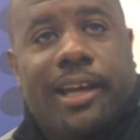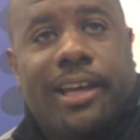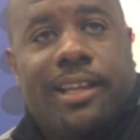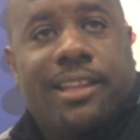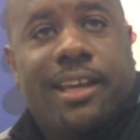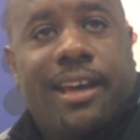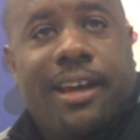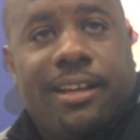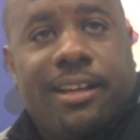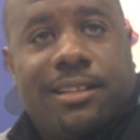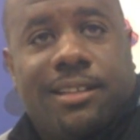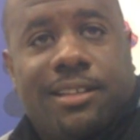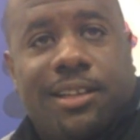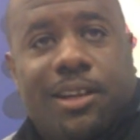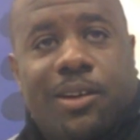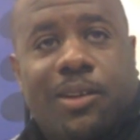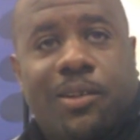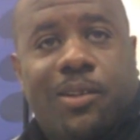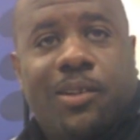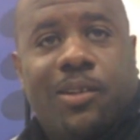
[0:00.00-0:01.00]
like that.
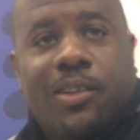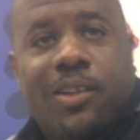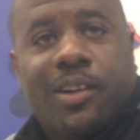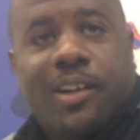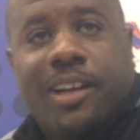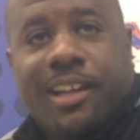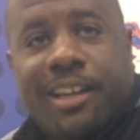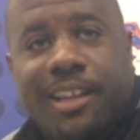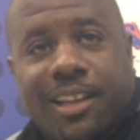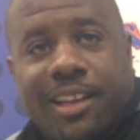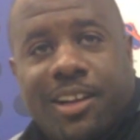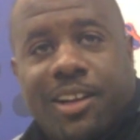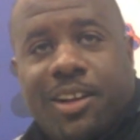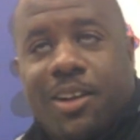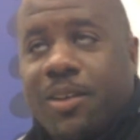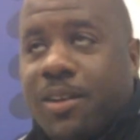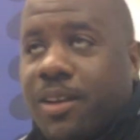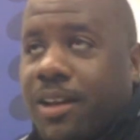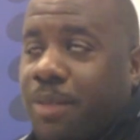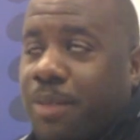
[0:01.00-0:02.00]
So, you
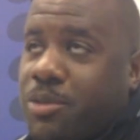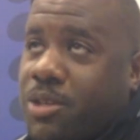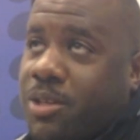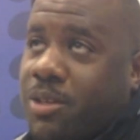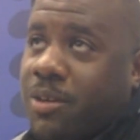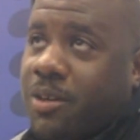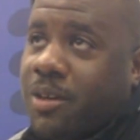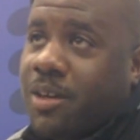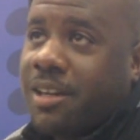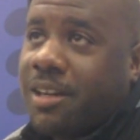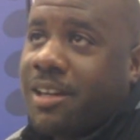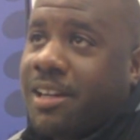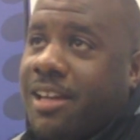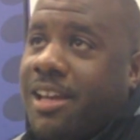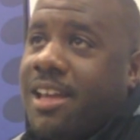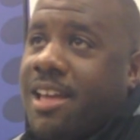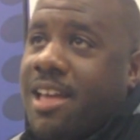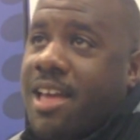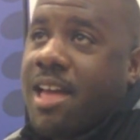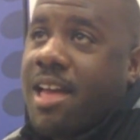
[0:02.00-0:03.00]
know, I'm sure
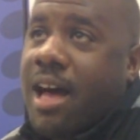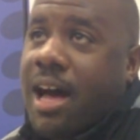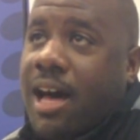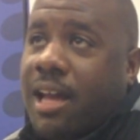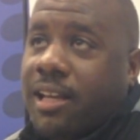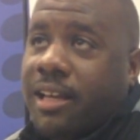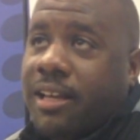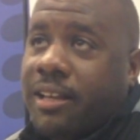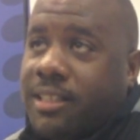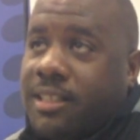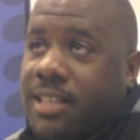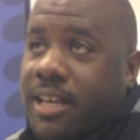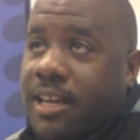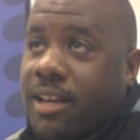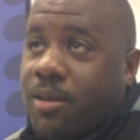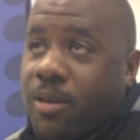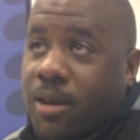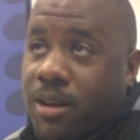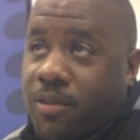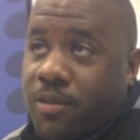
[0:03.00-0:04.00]
I love to
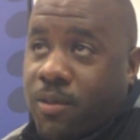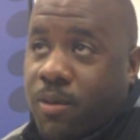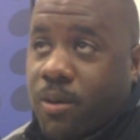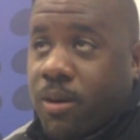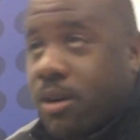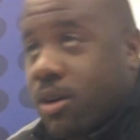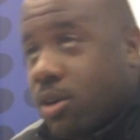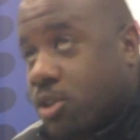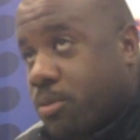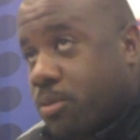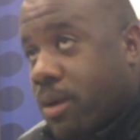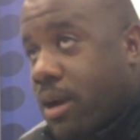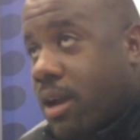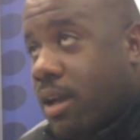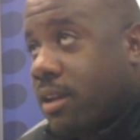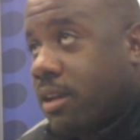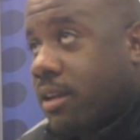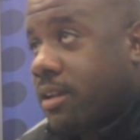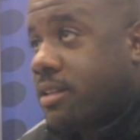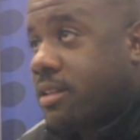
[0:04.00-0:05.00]
take credit for it. Coach
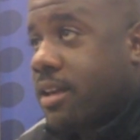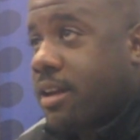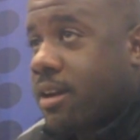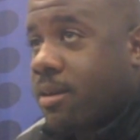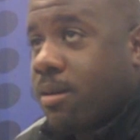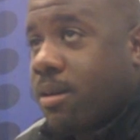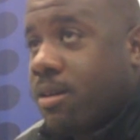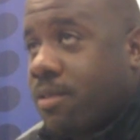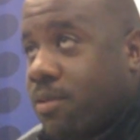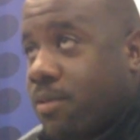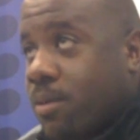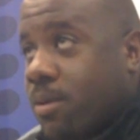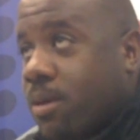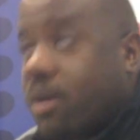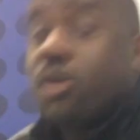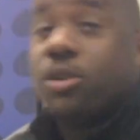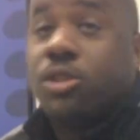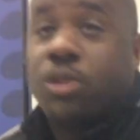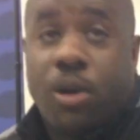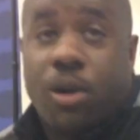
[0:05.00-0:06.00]
Brown love to take credit for
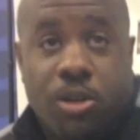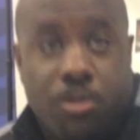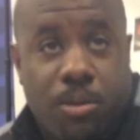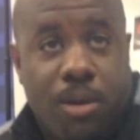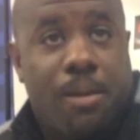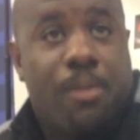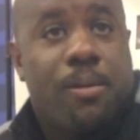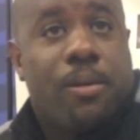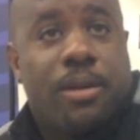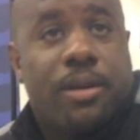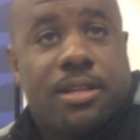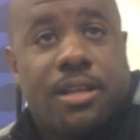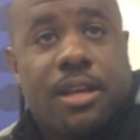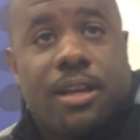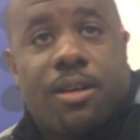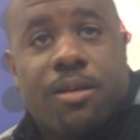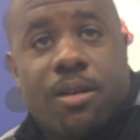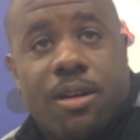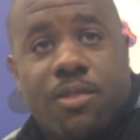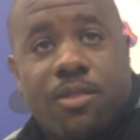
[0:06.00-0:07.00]
it. Coach Harsh probably want to
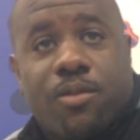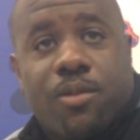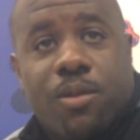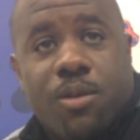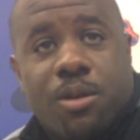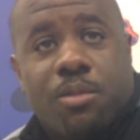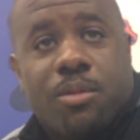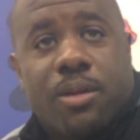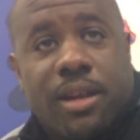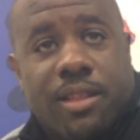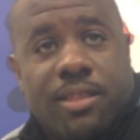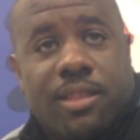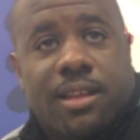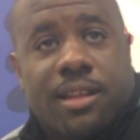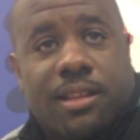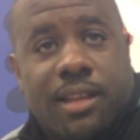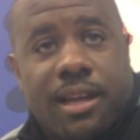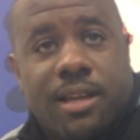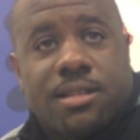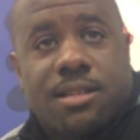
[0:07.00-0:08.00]
take credit for it, but I
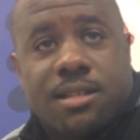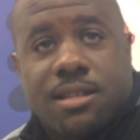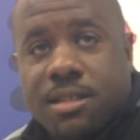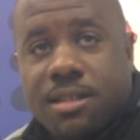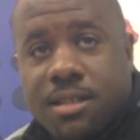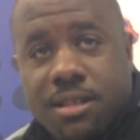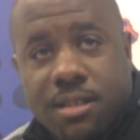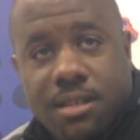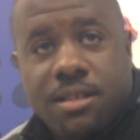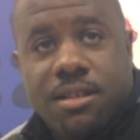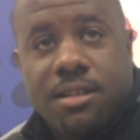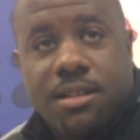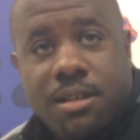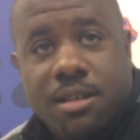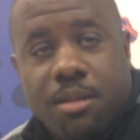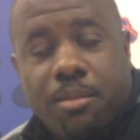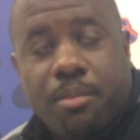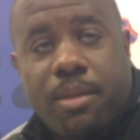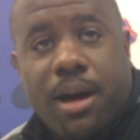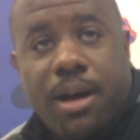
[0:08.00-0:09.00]
think that's
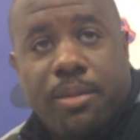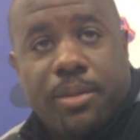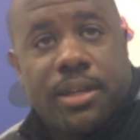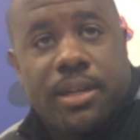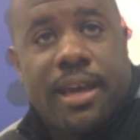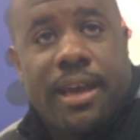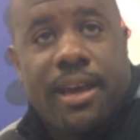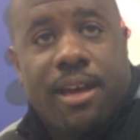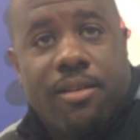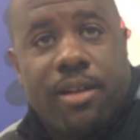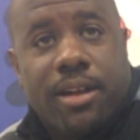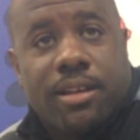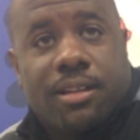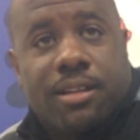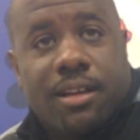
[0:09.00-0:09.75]
mom and dad right